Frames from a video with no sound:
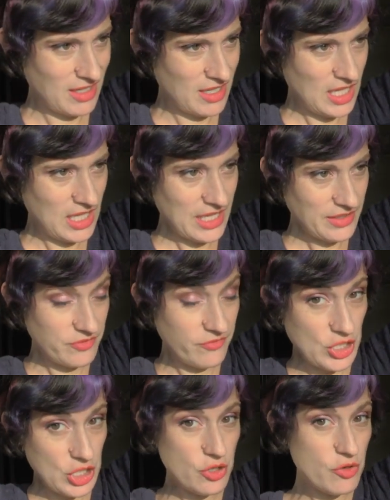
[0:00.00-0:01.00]
less
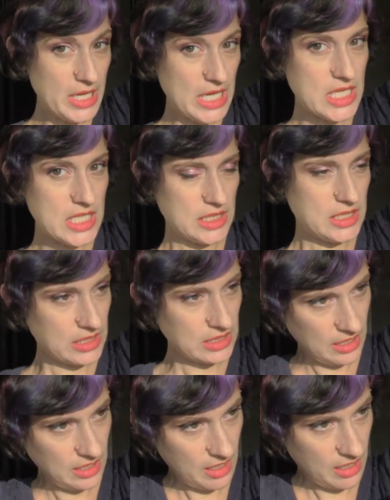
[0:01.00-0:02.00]

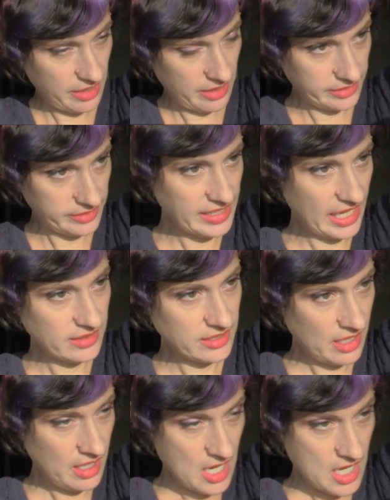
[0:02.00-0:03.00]
voluminous set.
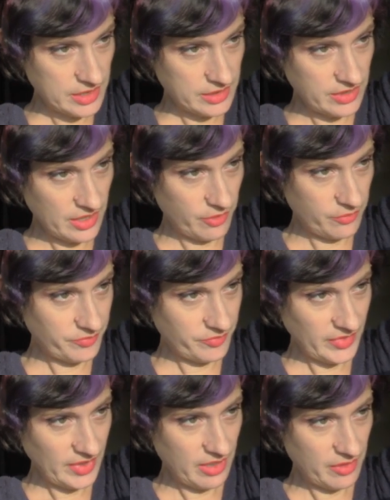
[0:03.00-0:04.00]
So
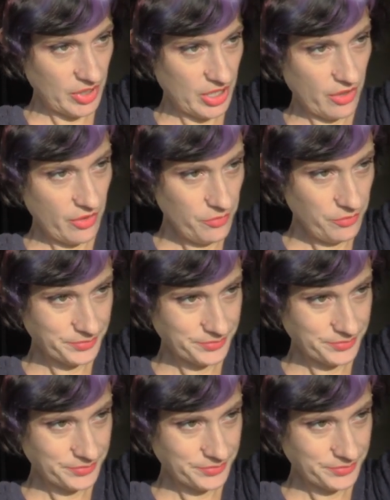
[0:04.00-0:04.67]
here we go.